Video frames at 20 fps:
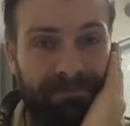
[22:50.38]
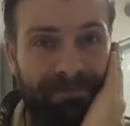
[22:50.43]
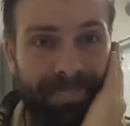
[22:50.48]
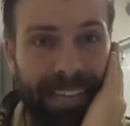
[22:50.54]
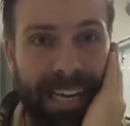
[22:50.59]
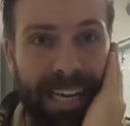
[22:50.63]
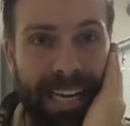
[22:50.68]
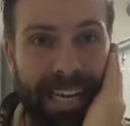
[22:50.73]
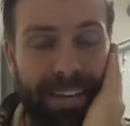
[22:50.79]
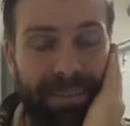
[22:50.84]

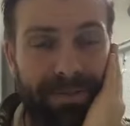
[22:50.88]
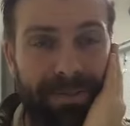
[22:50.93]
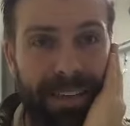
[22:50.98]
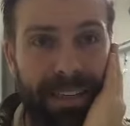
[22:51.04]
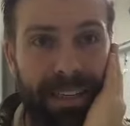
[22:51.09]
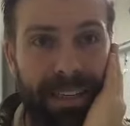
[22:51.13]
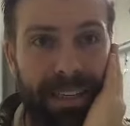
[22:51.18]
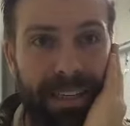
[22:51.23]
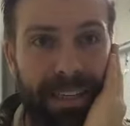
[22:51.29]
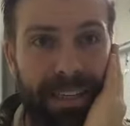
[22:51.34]
I have uh,
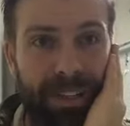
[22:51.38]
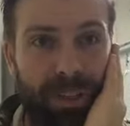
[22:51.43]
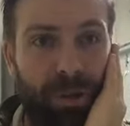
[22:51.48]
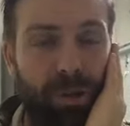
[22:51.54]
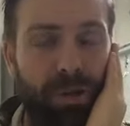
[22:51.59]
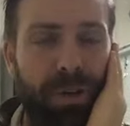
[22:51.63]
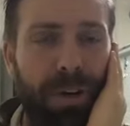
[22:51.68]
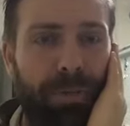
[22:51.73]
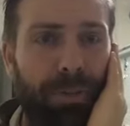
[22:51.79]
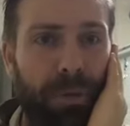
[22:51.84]
uh, two
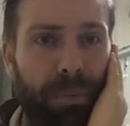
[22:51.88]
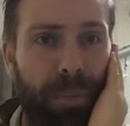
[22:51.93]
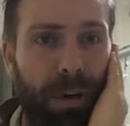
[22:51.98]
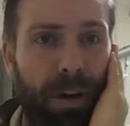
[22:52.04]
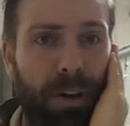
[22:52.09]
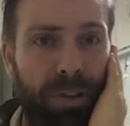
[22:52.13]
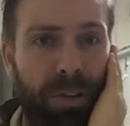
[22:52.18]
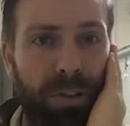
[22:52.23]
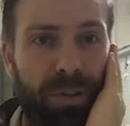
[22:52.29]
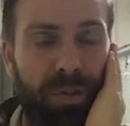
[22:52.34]
different
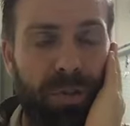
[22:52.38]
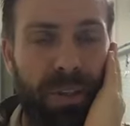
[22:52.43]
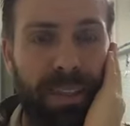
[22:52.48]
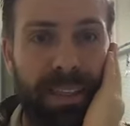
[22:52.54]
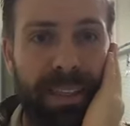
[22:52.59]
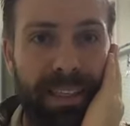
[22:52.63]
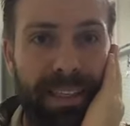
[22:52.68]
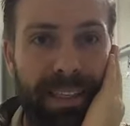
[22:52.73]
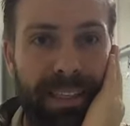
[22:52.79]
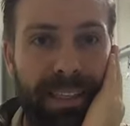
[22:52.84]
parts to it,
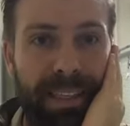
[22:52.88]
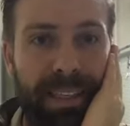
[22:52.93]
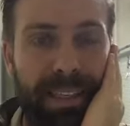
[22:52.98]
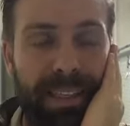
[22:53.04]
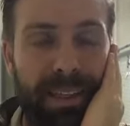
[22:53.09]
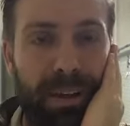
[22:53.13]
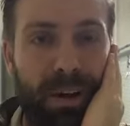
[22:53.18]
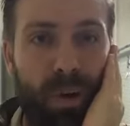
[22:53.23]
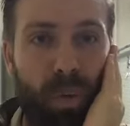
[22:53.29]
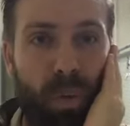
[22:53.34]
like a,
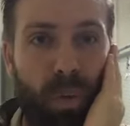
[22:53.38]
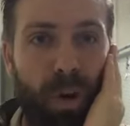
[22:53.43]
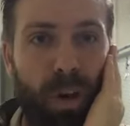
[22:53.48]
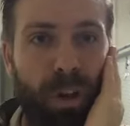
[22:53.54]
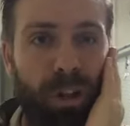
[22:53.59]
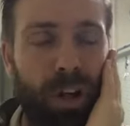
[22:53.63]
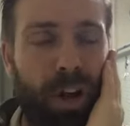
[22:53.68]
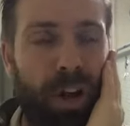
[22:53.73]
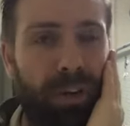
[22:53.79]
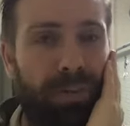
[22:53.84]
a, uh, a,
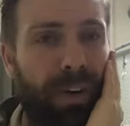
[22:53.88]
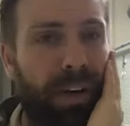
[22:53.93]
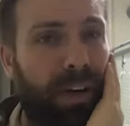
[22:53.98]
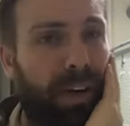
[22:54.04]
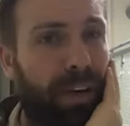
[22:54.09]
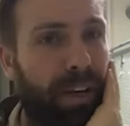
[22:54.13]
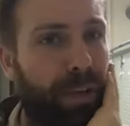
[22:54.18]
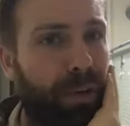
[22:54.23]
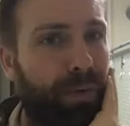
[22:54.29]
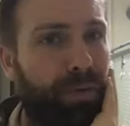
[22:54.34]
walled off
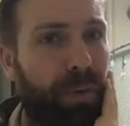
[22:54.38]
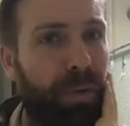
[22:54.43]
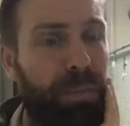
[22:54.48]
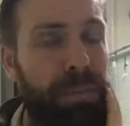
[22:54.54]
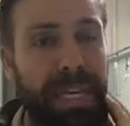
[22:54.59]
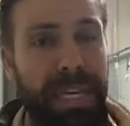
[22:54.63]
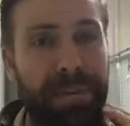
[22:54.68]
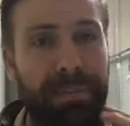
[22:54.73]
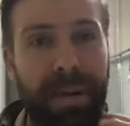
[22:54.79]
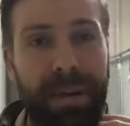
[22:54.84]
area for
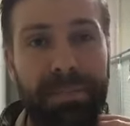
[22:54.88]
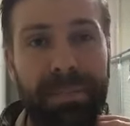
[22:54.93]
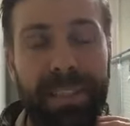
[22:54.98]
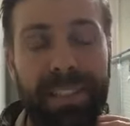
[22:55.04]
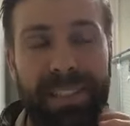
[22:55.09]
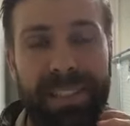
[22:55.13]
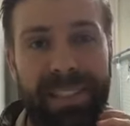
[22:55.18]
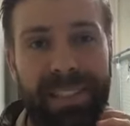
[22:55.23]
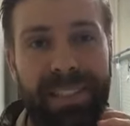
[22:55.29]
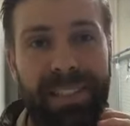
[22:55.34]
me and my
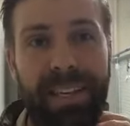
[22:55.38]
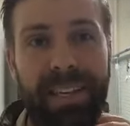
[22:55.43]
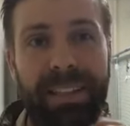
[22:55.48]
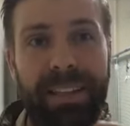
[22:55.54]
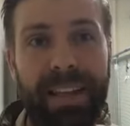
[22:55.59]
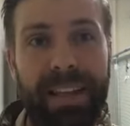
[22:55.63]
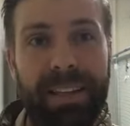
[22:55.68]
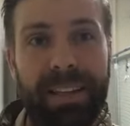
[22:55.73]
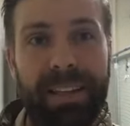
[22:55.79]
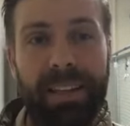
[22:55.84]
business, and
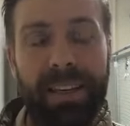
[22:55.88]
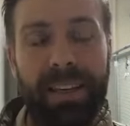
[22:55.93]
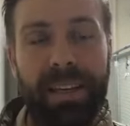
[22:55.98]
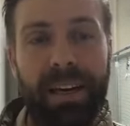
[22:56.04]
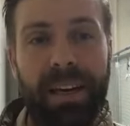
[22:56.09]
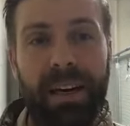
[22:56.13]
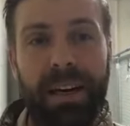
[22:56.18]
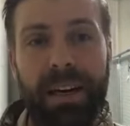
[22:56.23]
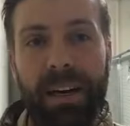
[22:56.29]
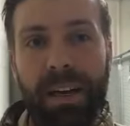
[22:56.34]
then the
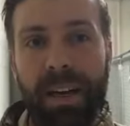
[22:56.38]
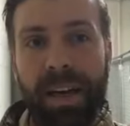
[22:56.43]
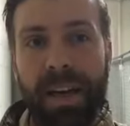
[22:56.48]
uh,